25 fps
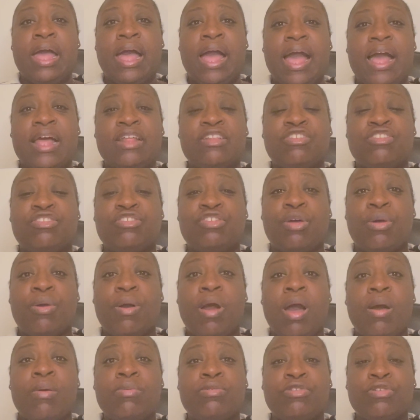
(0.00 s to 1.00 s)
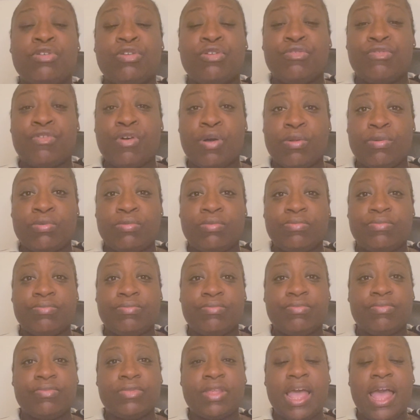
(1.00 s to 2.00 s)
and so I was on a roll
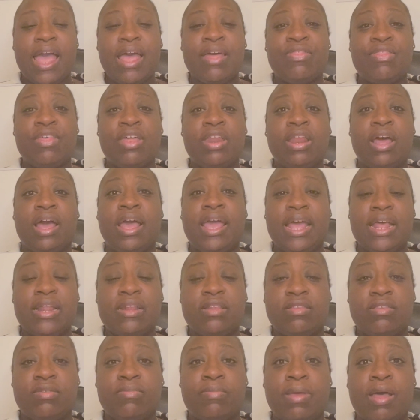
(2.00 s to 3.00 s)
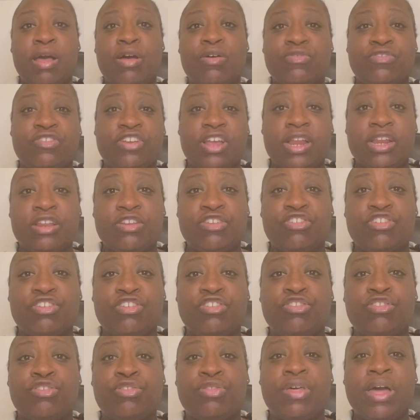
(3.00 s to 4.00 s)
and then I had some health
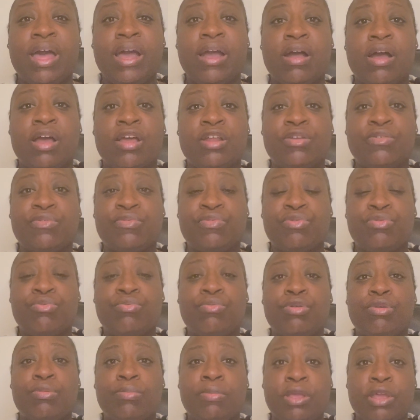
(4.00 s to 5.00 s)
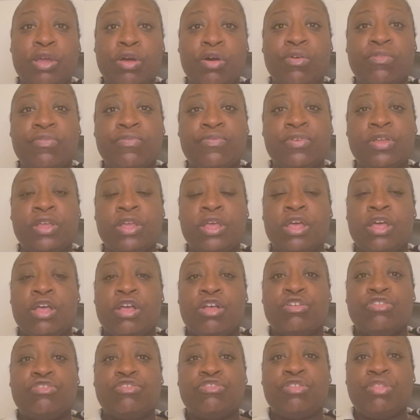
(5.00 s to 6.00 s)
challenges. So that kind of threw me off.
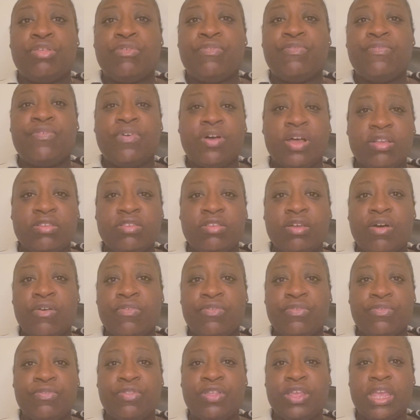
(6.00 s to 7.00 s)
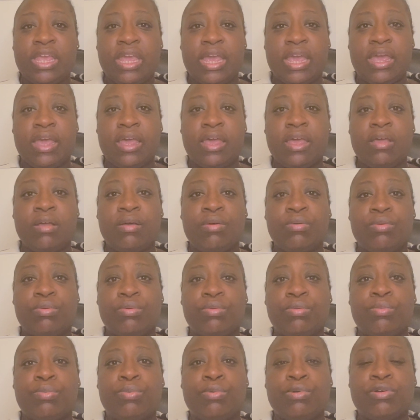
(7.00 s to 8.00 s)
So the first half of the year
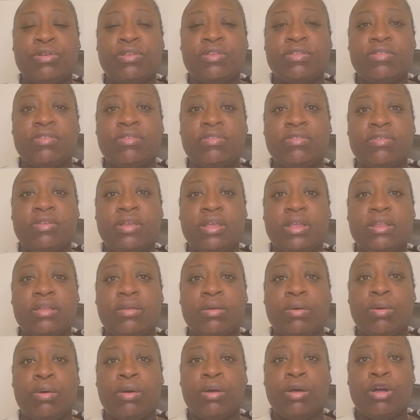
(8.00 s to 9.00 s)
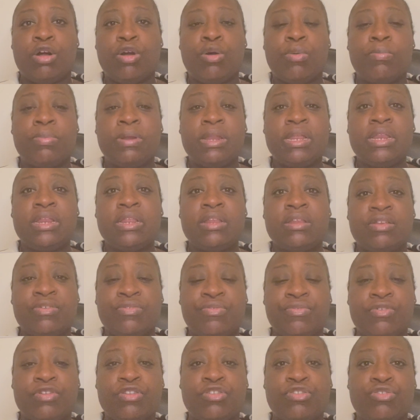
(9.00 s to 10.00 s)
was completely
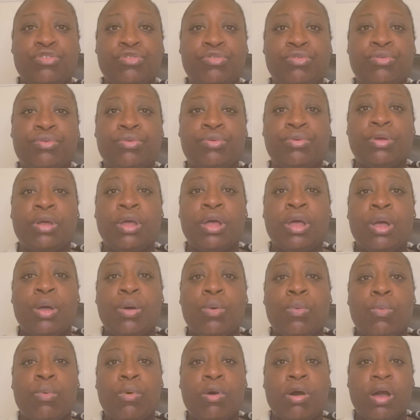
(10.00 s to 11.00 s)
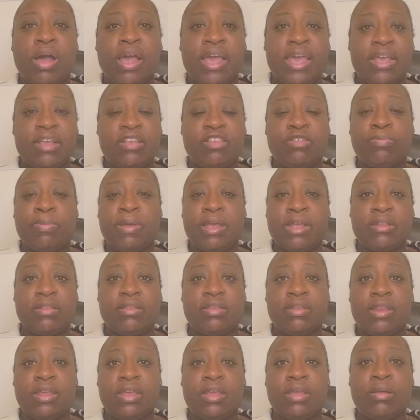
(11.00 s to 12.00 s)
different to what I
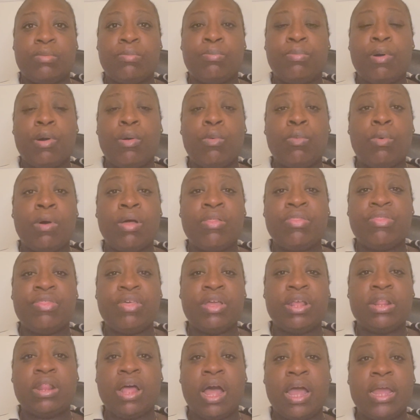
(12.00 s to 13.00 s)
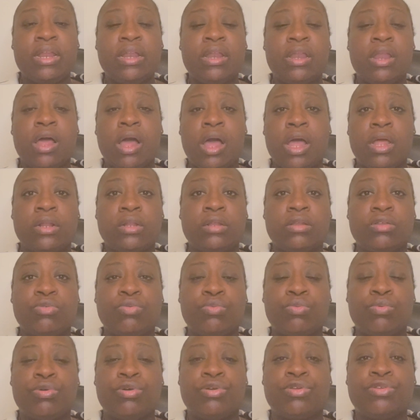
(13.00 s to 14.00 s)
expected it. But one thing that I learned
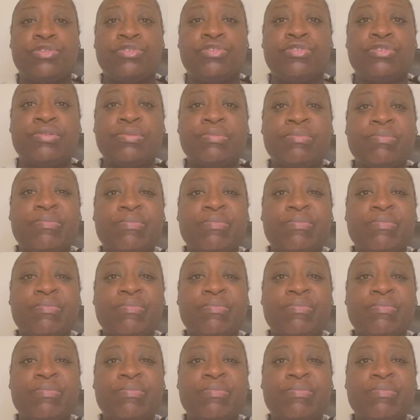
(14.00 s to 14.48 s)
was